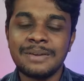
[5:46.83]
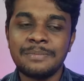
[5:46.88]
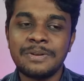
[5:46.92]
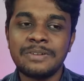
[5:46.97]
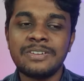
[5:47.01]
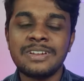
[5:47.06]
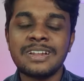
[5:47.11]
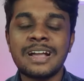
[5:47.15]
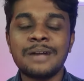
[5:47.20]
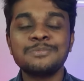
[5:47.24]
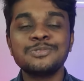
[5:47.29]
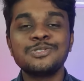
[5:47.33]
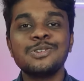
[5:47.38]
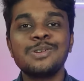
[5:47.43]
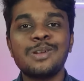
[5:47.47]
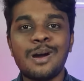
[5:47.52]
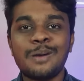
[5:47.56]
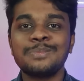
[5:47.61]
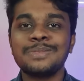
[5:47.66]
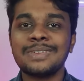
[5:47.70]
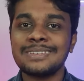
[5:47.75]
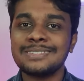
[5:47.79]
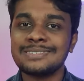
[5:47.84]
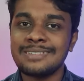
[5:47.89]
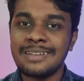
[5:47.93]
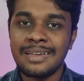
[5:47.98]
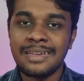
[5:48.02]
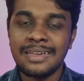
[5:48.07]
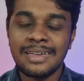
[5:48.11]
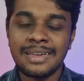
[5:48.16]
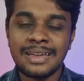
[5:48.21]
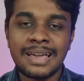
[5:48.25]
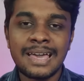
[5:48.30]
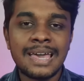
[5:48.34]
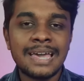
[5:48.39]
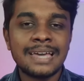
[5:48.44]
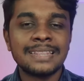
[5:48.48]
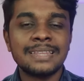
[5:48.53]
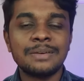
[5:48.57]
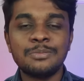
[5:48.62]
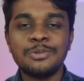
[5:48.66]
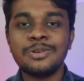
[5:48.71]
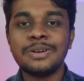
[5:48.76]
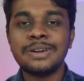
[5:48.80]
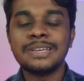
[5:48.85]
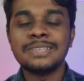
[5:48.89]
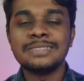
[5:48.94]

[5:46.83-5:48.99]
But when it comes to Ramadas Nayak, the book